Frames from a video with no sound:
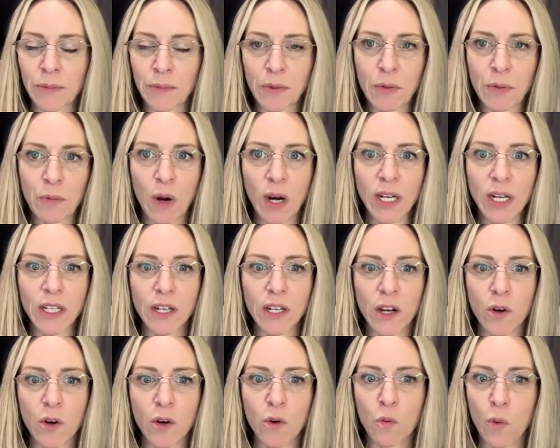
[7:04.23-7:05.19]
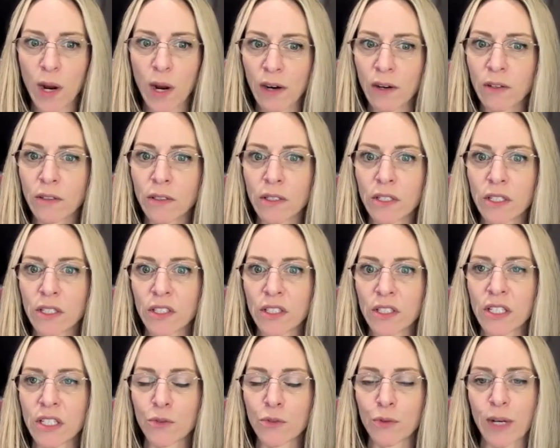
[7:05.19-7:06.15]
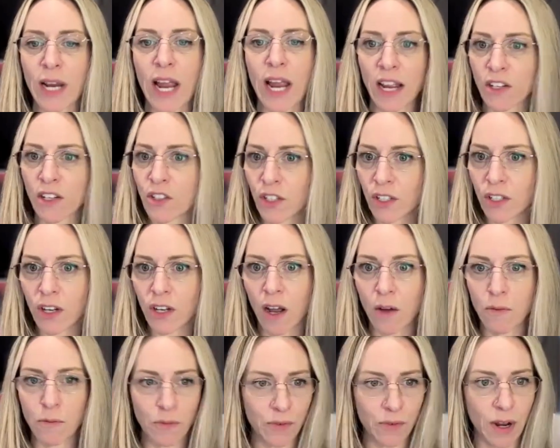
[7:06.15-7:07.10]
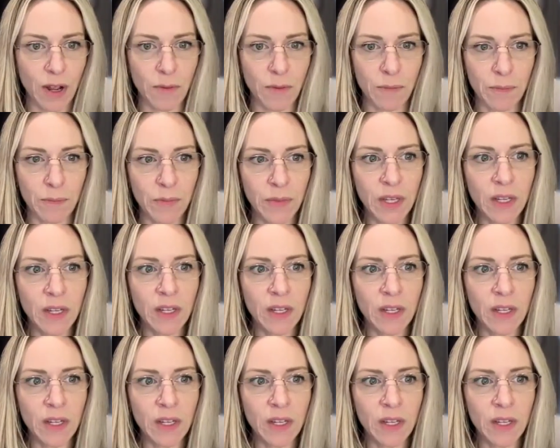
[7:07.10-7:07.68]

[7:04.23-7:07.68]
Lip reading: right? We want to know, where does this reaction come from?